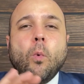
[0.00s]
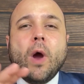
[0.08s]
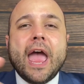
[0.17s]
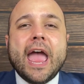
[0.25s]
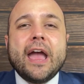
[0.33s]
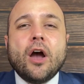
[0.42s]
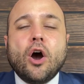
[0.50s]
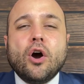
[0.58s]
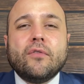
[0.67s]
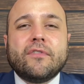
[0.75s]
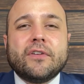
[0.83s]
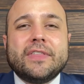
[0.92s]
way
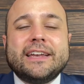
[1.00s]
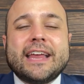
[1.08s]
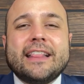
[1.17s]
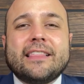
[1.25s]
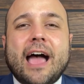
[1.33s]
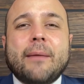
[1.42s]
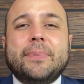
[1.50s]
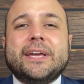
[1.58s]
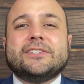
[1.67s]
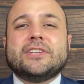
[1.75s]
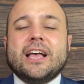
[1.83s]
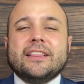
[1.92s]
over the deadline.
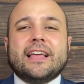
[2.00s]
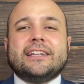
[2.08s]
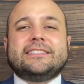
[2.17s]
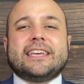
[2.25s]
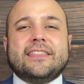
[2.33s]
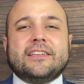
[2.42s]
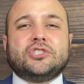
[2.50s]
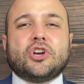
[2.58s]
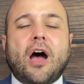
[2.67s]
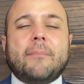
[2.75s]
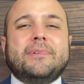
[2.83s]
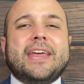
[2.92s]
Because let's say the
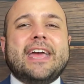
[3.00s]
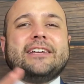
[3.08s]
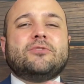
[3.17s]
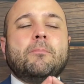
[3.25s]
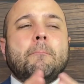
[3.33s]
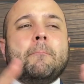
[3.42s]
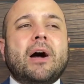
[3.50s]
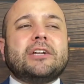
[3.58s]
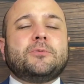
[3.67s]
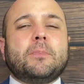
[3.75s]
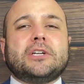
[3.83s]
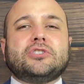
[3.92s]
job takes
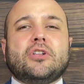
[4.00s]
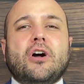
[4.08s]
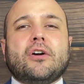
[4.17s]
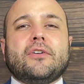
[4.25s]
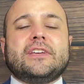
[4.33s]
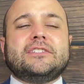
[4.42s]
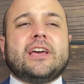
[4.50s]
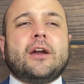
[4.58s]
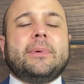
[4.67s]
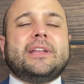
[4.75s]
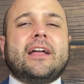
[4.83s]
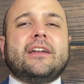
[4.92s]
much, much longer. They say
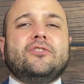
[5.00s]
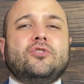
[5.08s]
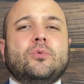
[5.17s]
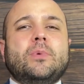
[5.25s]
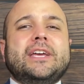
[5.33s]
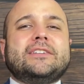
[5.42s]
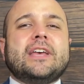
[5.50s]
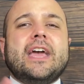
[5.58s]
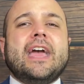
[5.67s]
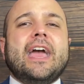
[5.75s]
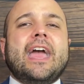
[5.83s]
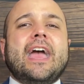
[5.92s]
it'll be done in 2 weeks
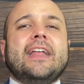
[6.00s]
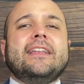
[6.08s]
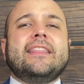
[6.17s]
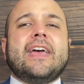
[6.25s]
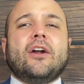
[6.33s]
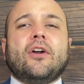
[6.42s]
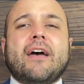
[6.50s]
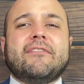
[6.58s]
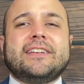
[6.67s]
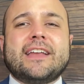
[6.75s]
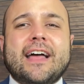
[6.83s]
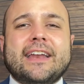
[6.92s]
and they don't
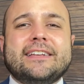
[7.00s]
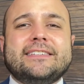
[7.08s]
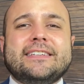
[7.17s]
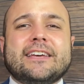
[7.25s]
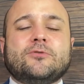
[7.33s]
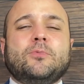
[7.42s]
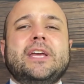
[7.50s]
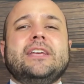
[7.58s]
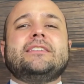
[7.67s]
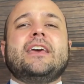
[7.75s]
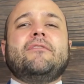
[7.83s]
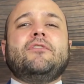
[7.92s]
have it done in 6
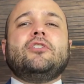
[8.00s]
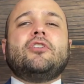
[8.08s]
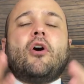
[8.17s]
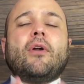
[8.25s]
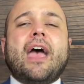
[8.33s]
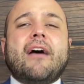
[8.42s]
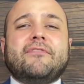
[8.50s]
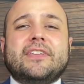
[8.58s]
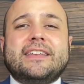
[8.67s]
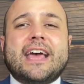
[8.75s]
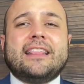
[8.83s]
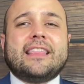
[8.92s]
weeks. If you don't have
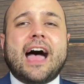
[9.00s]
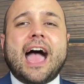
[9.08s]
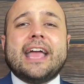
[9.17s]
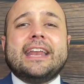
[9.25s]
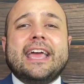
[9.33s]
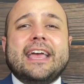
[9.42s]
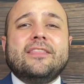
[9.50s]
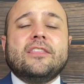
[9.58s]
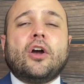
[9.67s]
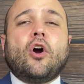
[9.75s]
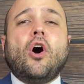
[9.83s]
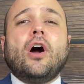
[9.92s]
the deadline in
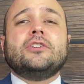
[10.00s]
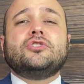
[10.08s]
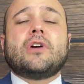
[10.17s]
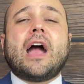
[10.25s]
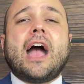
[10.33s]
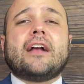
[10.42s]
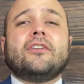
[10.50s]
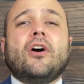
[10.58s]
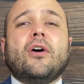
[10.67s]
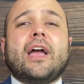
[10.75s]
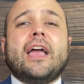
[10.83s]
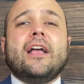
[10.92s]
the contract,
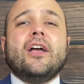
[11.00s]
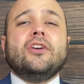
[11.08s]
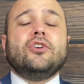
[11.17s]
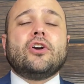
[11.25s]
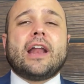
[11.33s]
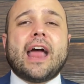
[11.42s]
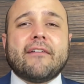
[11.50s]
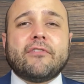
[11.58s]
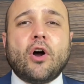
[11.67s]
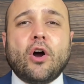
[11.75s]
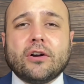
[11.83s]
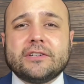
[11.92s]
okay, you're going to have
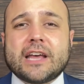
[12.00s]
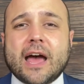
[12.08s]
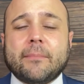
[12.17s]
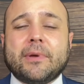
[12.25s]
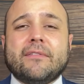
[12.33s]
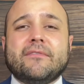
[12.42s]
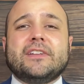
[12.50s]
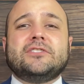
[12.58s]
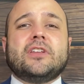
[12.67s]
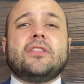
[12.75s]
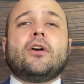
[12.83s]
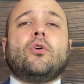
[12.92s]
a hard time
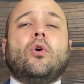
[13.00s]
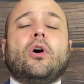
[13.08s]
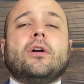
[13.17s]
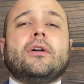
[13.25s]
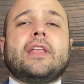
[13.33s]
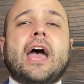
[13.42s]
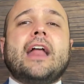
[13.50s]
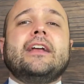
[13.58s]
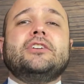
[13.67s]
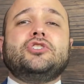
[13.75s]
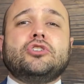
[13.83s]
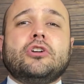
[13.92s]
convincing the court
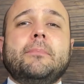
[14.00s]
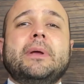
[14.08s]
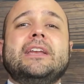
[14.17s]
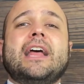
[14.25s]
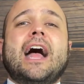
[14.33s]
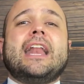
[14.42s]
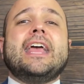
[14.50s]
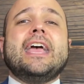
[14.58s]
that it should have been done